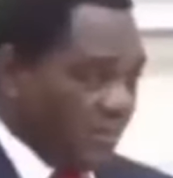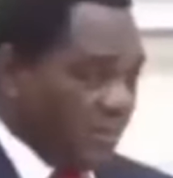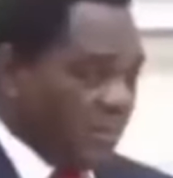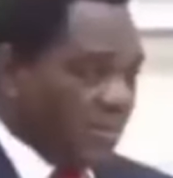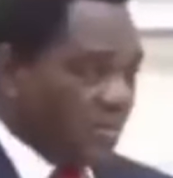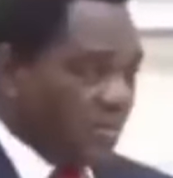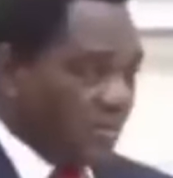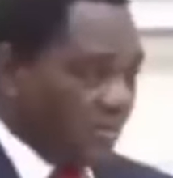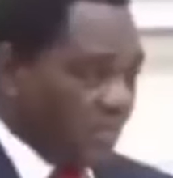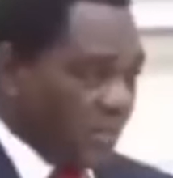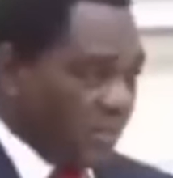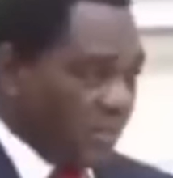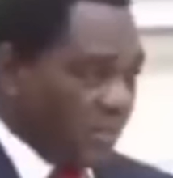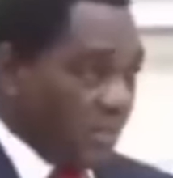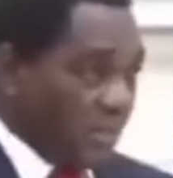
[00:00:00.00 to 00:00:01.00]
sins of the
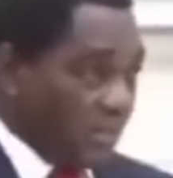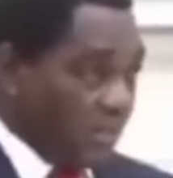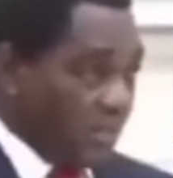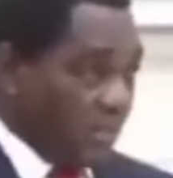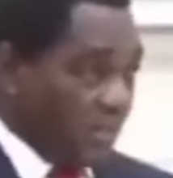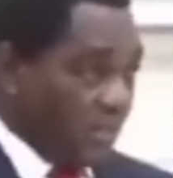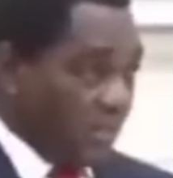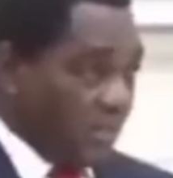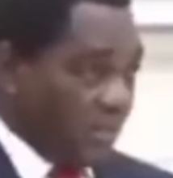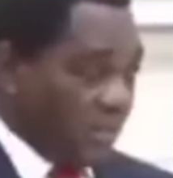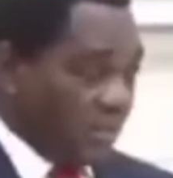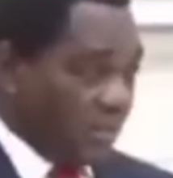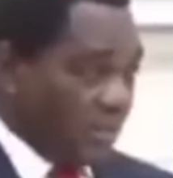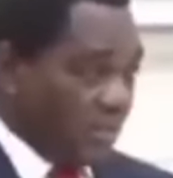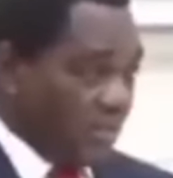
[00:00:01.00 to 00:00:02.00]
past, my sins of the
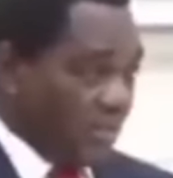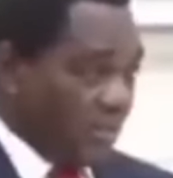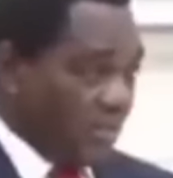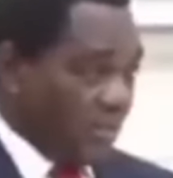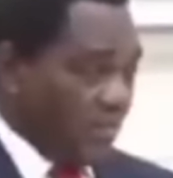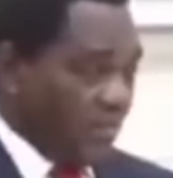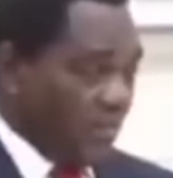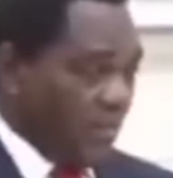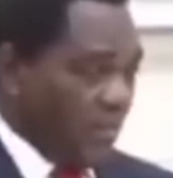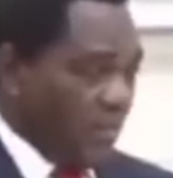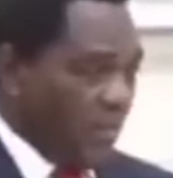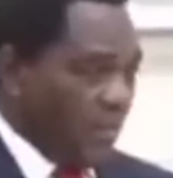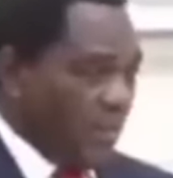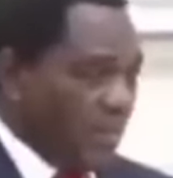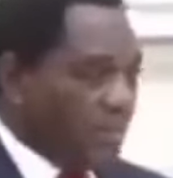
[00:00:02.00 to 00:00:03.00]
past.
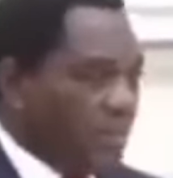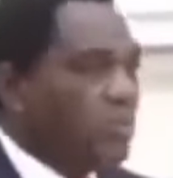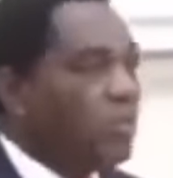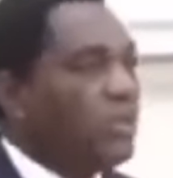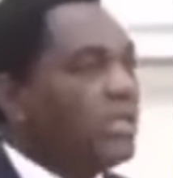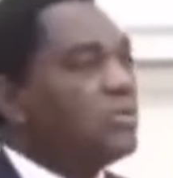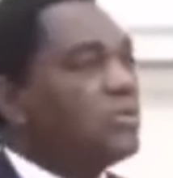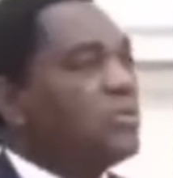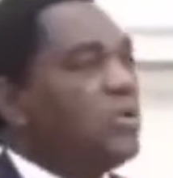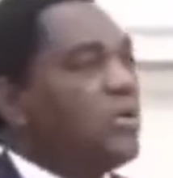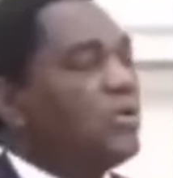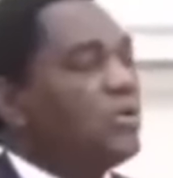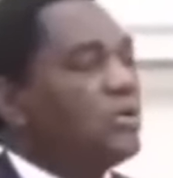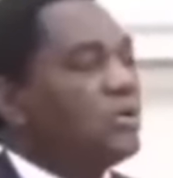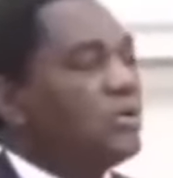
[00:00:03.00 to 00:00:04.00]
You get to
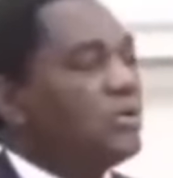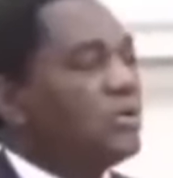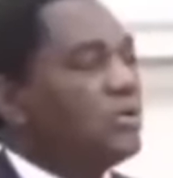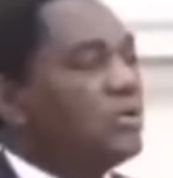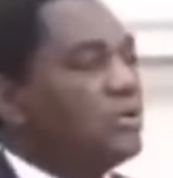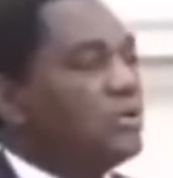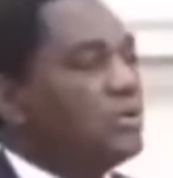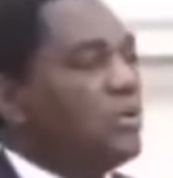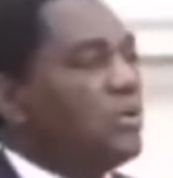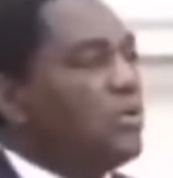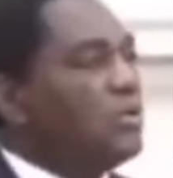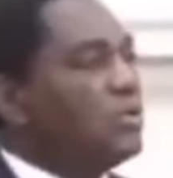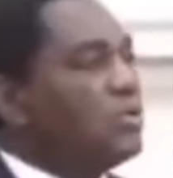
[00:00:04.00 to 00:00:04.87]
know. So